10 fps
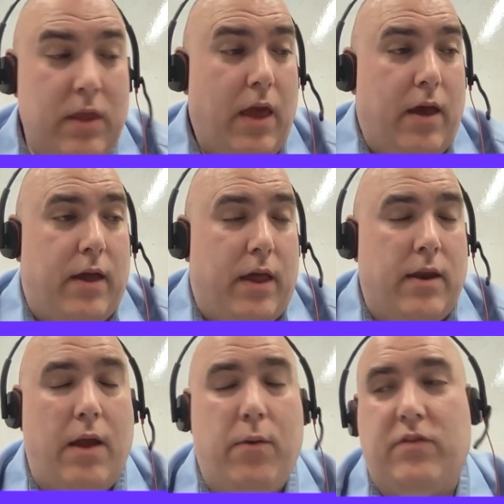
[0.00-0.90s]
Yeah, and
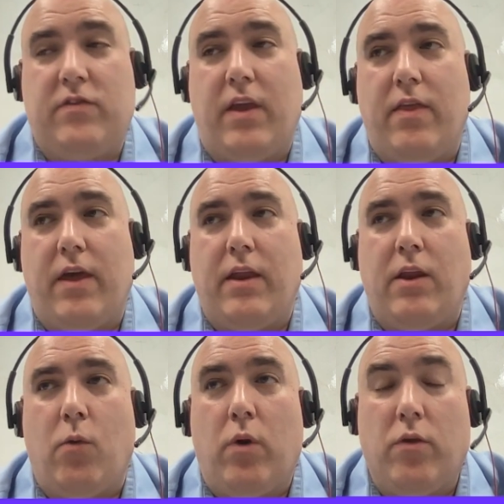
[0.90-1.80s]
I would say that,
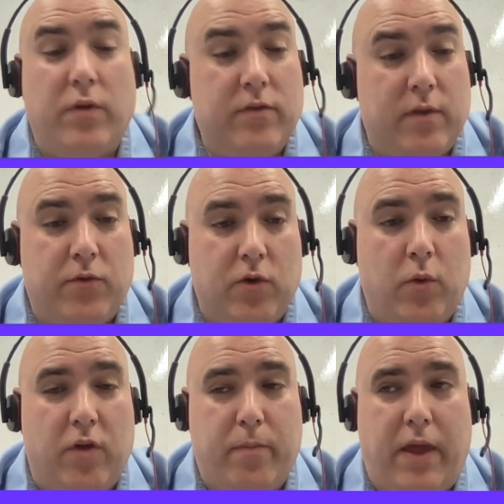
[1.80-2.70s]
one of the reasons I'm still
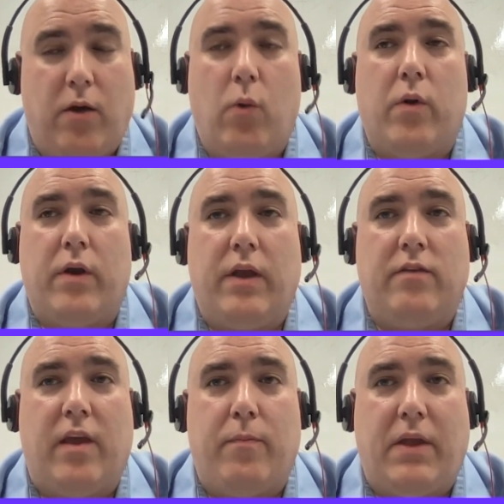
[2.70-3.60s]
with Paycor is
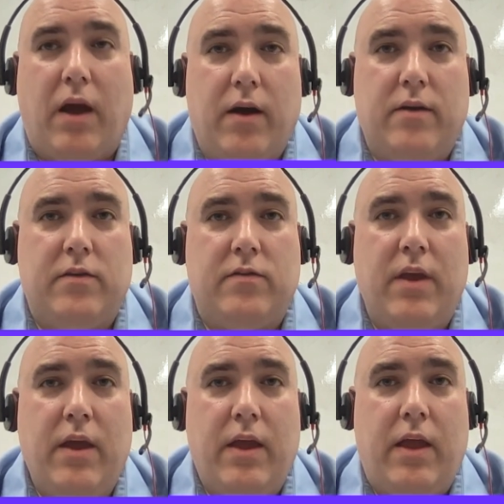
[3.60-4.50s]
that because
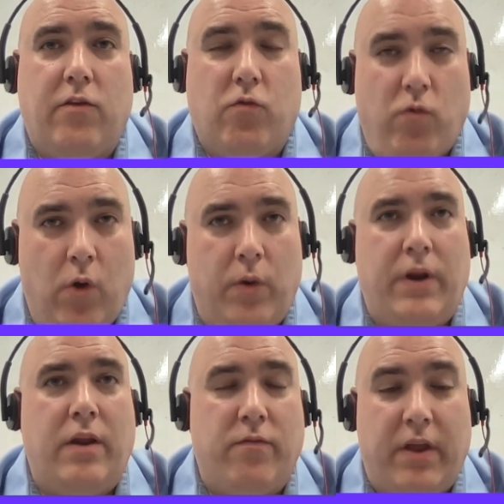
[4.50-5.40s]
it's grown and
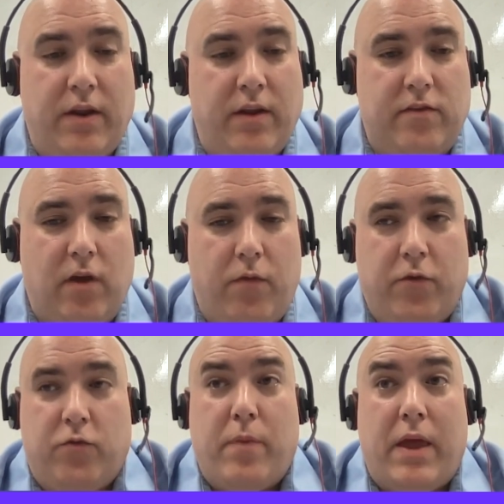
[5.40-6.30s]
innovated itself,
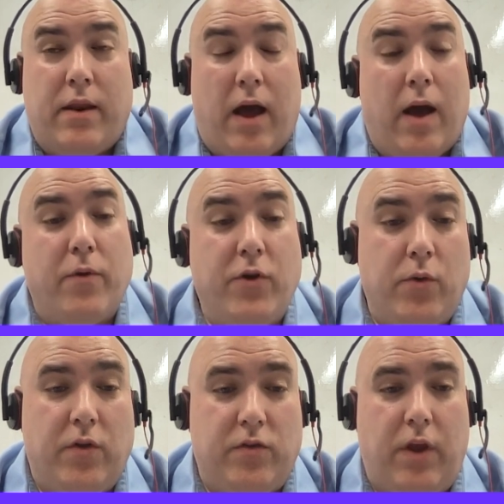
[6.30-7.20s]
there's been
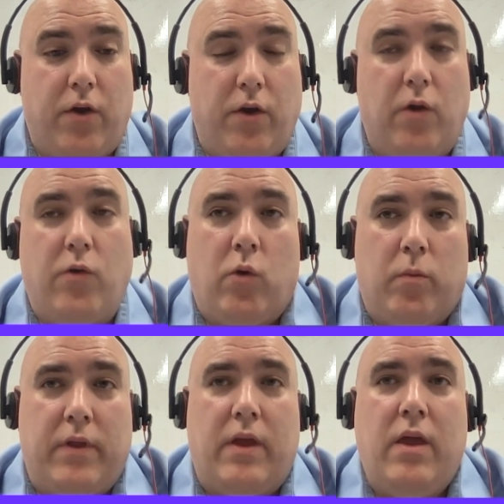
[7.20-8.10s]
opportunities here.
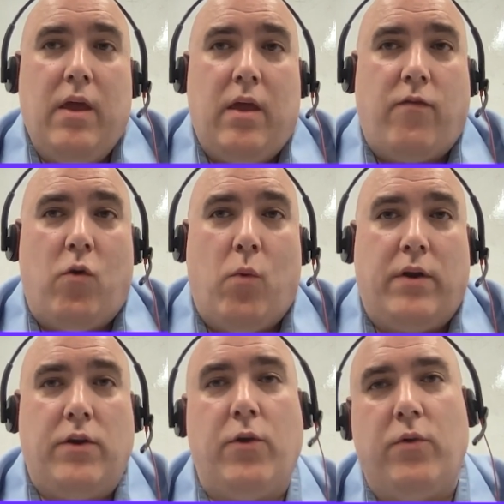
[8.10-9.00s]
Normally, if you wanted
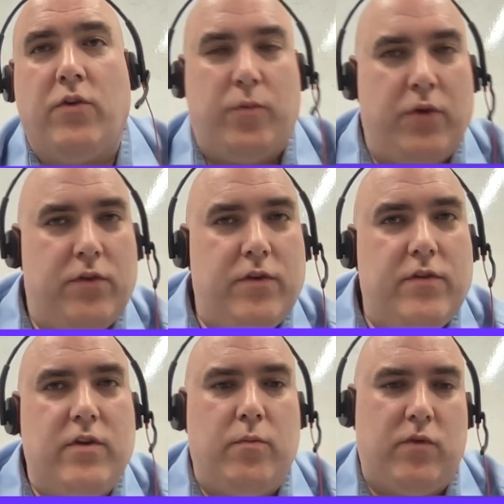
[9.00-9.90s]
to do distributed
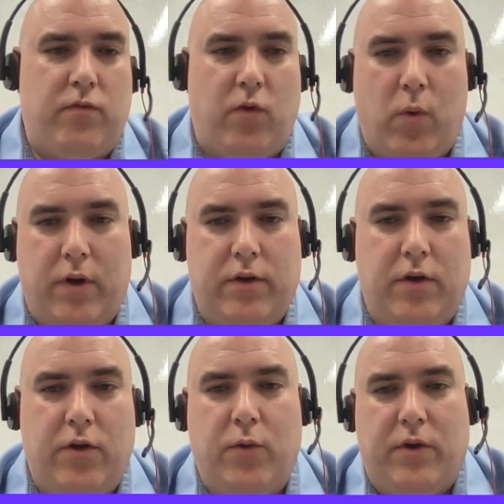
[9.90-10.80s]
systems, if you wanted to
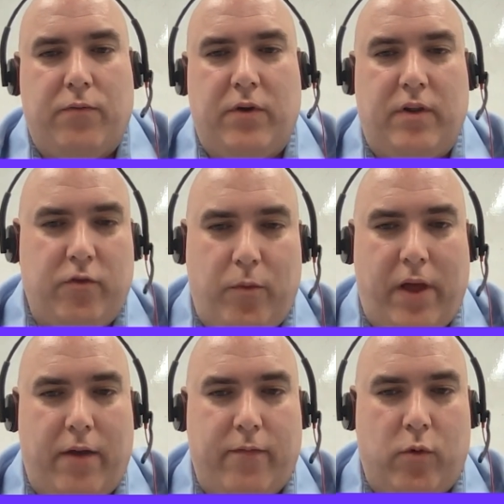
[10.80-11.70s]
do a different delivery
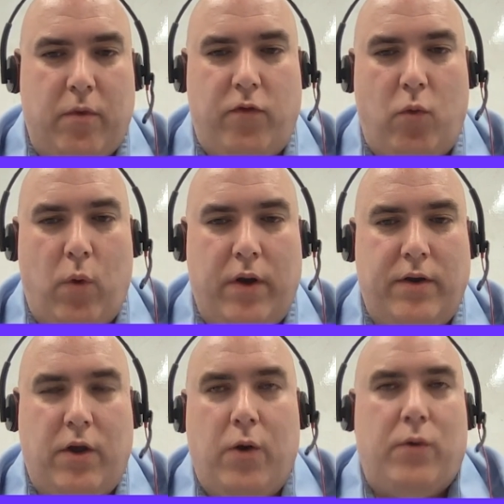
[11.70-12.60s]
platform, if you wanted
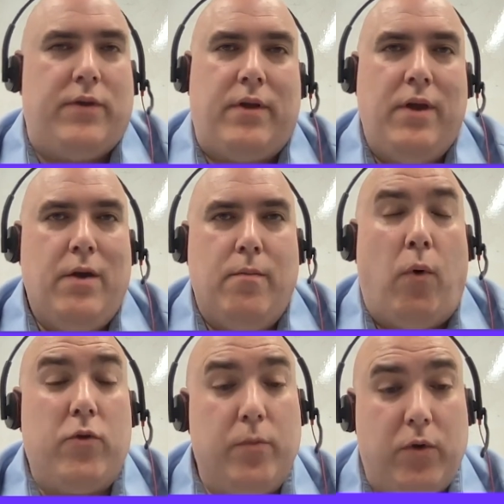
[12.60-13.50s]
to go to
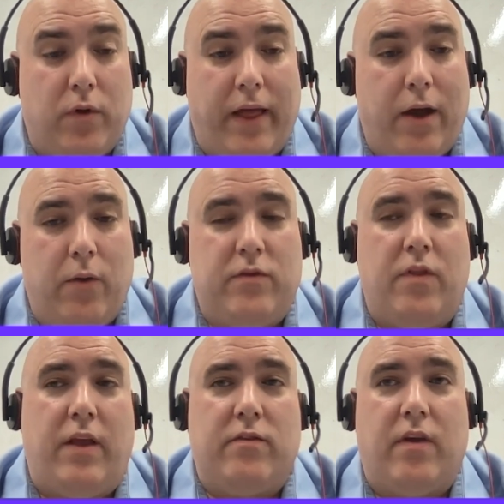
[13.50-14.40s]
multiple clouds and
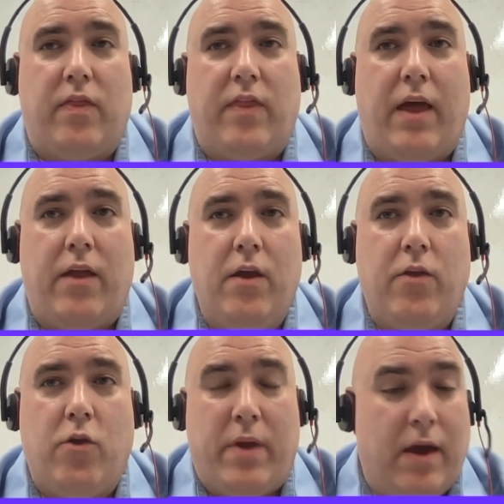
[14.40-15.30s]
things like that,
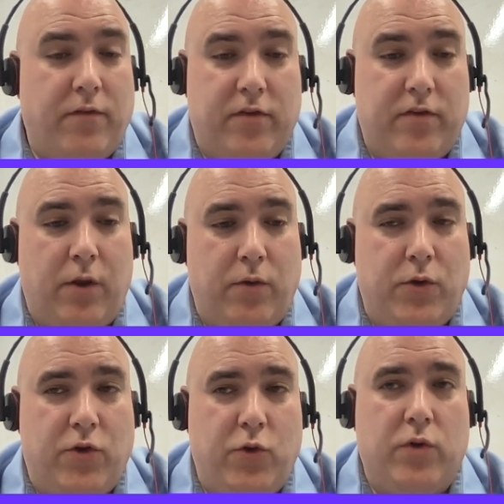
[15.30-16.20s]
you may have to,
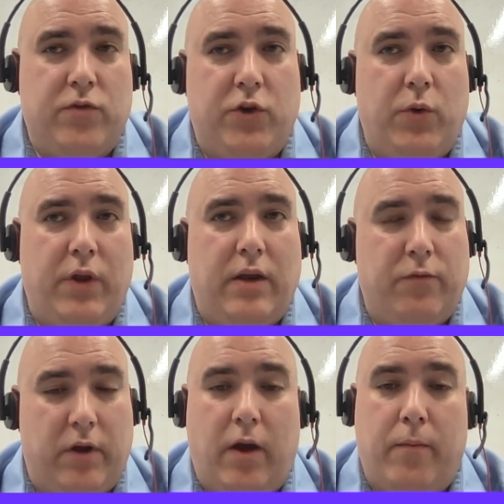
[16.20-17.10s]
do tours of duty at
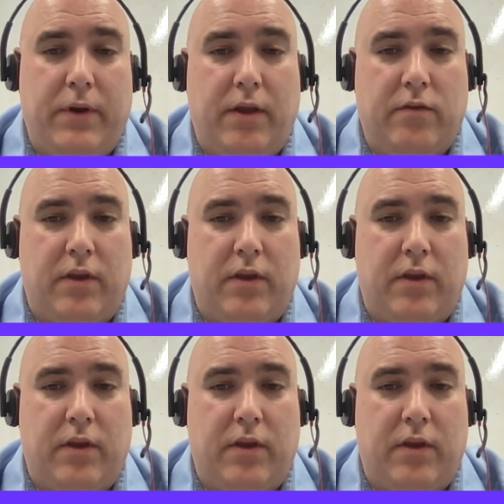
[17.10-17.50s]
different companies.